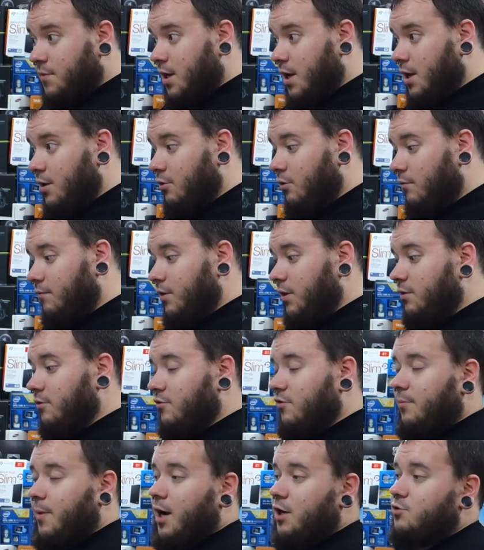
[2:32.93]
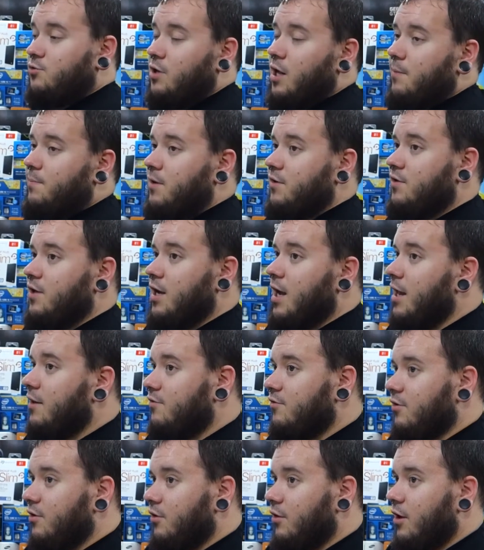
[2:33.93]
And hopefully there's some actual IPC gains
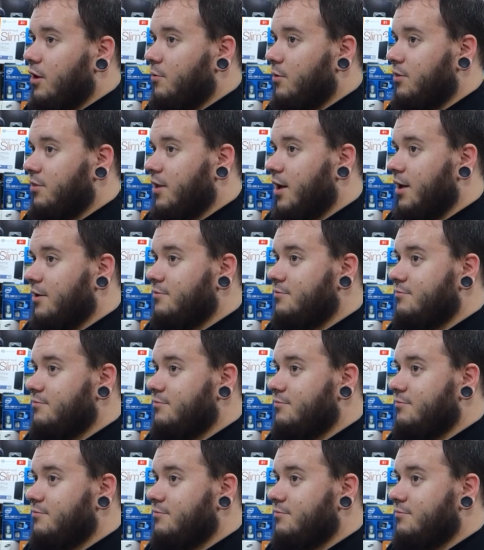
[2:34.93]
to go along with that.